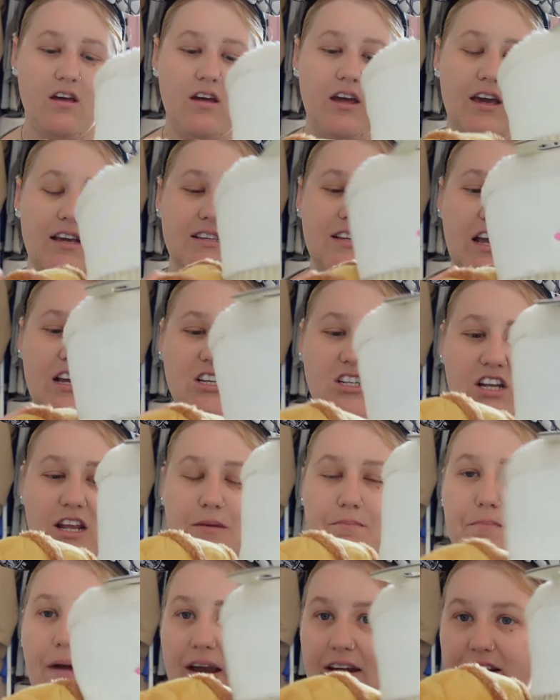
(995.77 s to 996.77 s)
it's actually
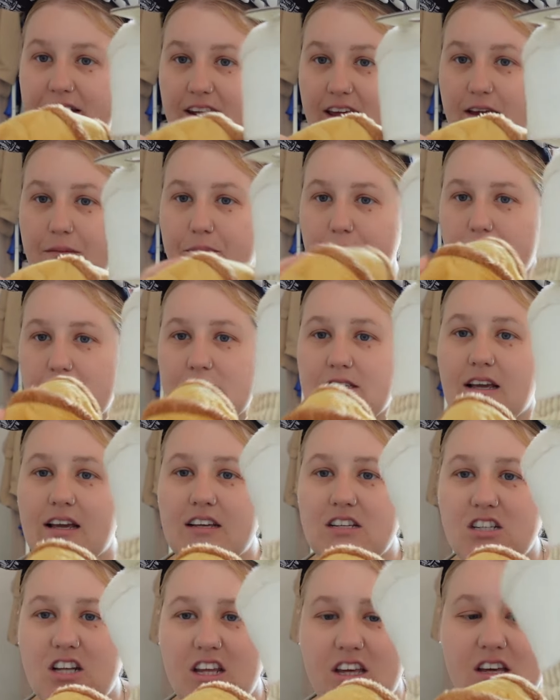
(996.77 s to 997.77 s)
magnet, but it's
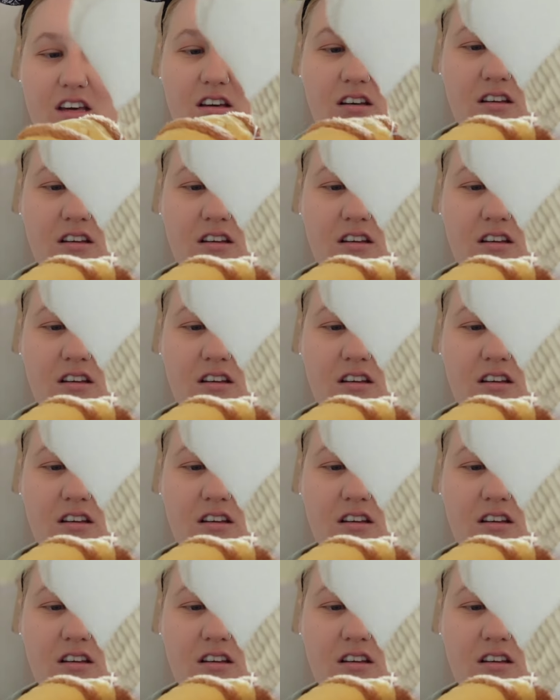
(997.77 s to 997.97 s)
actually